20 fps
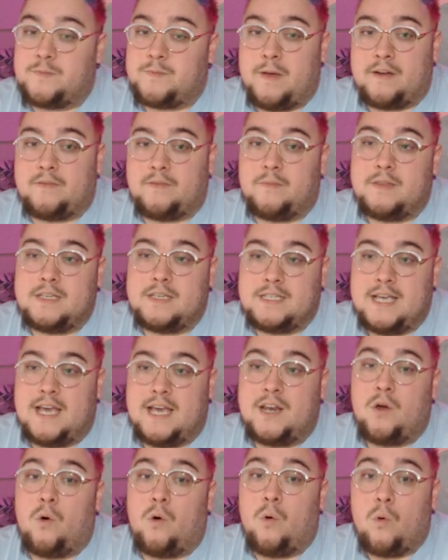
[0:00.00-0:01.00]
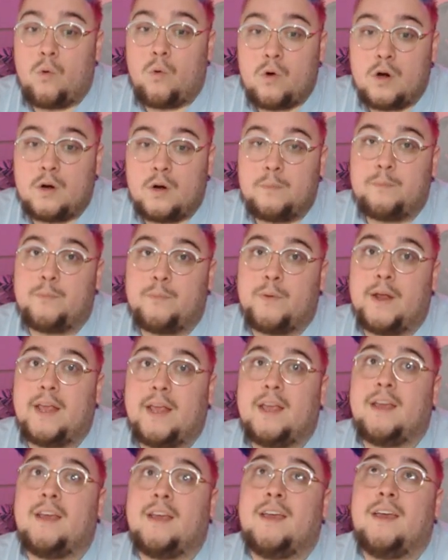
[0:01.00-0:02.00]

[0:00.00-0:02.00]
back from the dead, or bring